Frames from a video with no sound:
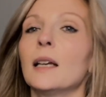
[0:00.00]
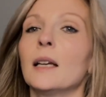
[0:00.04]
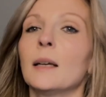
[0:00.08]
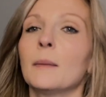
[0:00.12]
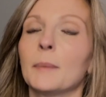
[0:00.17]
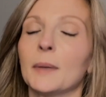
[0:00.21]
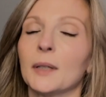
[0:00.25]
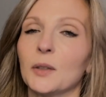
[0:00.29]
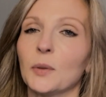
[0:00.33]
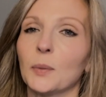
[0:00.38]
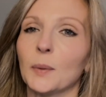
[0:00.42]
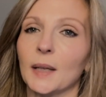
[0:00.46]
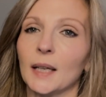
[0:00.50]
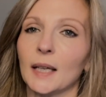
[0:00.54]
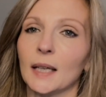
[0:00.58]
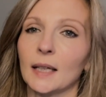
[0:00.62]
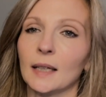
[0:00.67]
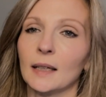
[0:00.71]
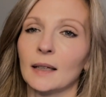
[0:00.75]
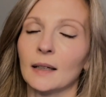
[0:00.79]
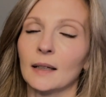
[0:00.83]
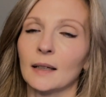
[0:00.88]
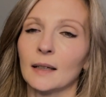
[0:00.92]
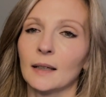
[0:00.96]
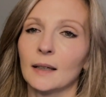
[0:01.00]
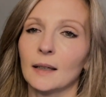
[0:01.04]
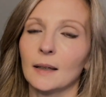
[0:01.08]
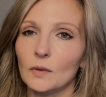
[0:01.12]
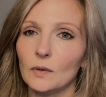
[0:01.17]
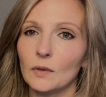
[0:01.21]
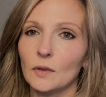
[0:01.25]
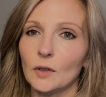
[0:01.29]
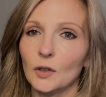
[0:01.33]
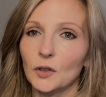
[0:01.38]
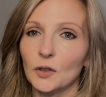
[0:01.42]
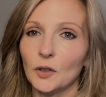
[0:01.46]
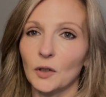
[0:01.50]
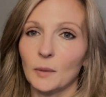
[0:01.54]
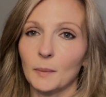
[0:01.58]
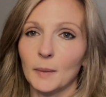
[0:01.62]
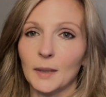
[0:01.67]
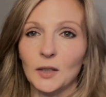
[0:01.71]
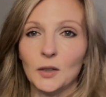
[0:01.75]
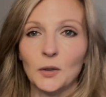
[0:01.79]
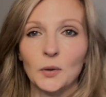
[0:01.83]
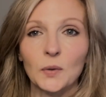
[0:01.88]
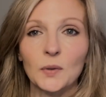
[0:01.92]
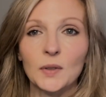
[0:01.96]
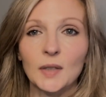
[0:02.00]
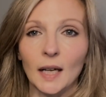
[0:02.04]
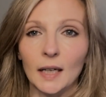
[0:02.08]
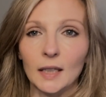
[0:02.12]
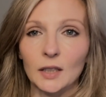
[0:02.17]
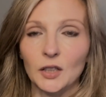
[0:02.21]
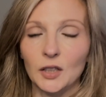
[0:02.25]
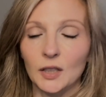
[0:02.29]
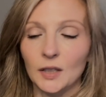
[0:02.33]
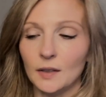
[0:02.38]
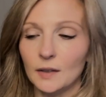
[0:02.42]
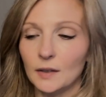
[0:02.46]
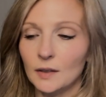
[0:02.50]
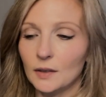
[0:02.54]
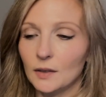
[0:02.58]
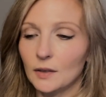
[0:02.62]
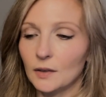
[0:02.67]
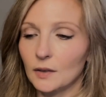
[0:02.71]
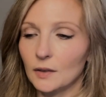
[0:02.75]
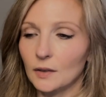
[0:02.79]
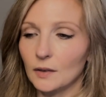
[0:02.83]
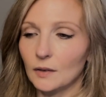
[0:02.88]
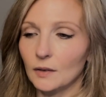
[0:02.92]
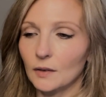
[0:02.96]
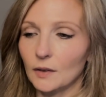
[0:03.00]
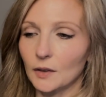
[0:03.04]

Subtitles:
there's going to be two sections.